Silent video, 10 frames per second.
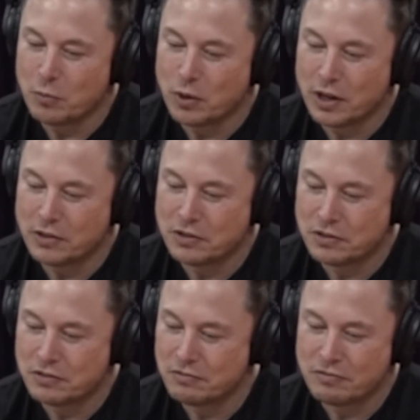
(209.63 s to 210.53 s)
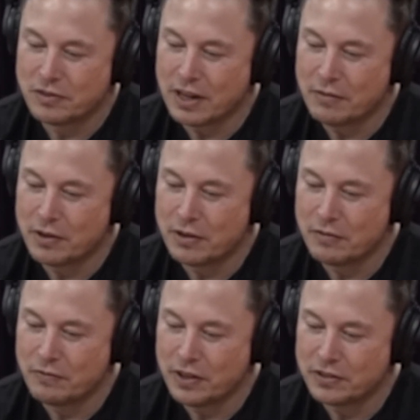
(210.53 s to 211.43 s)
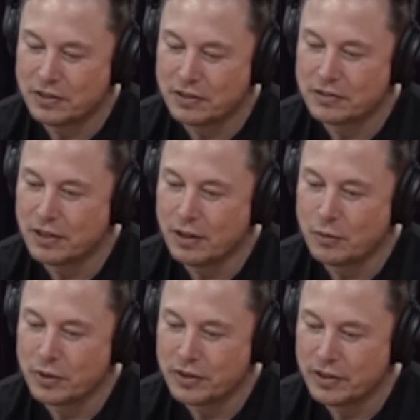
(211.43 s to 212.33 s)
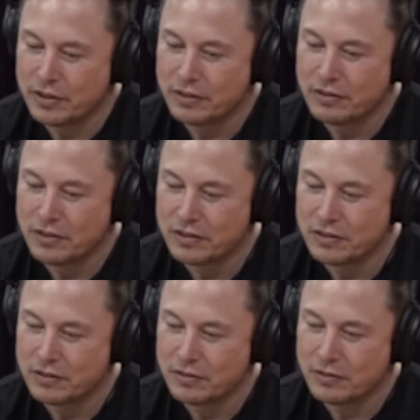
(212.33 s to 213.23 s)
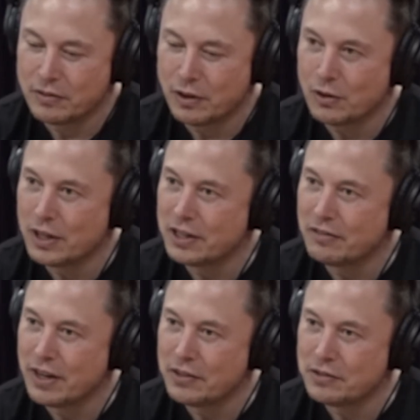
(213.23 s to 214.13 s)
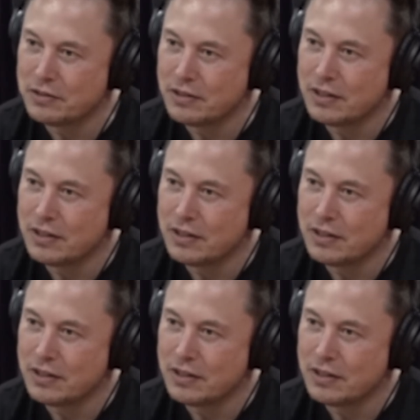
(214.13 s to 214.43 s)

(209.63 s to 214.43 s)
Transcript: 1 inch diameter piece of skull with this Neuralink device,